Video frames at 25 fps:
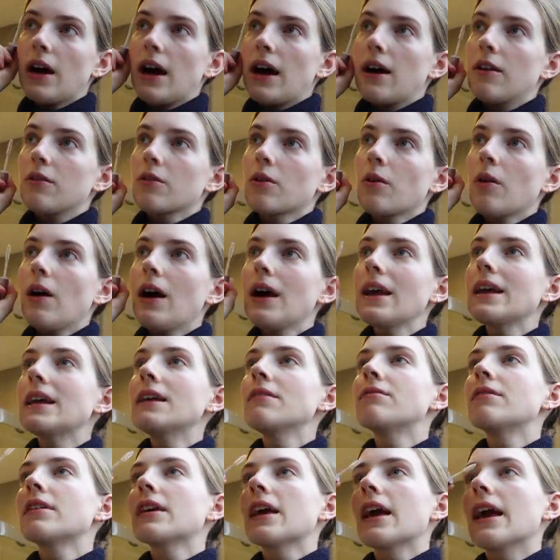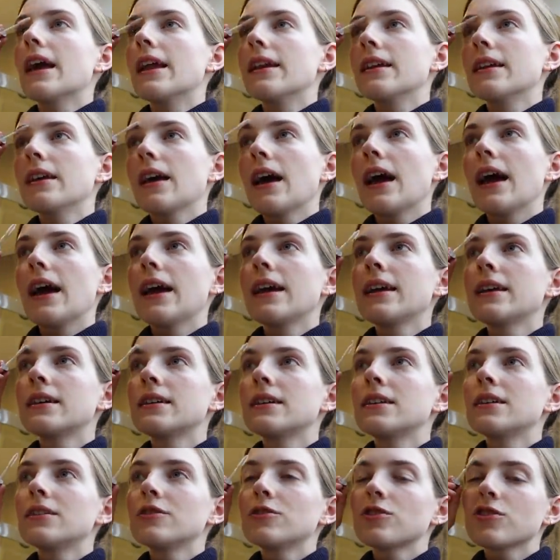out, quiet evening in, hey?
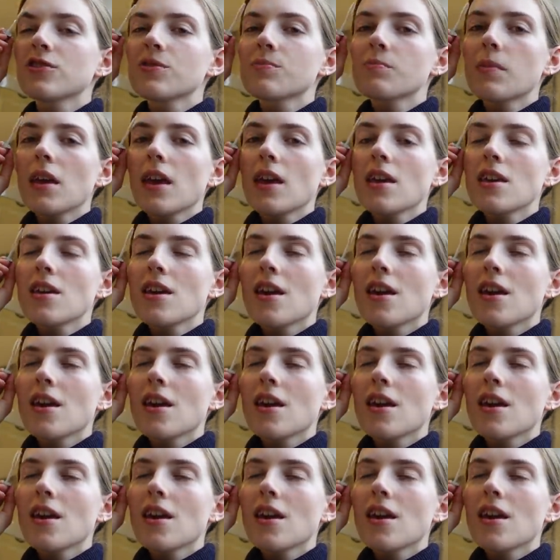Just me and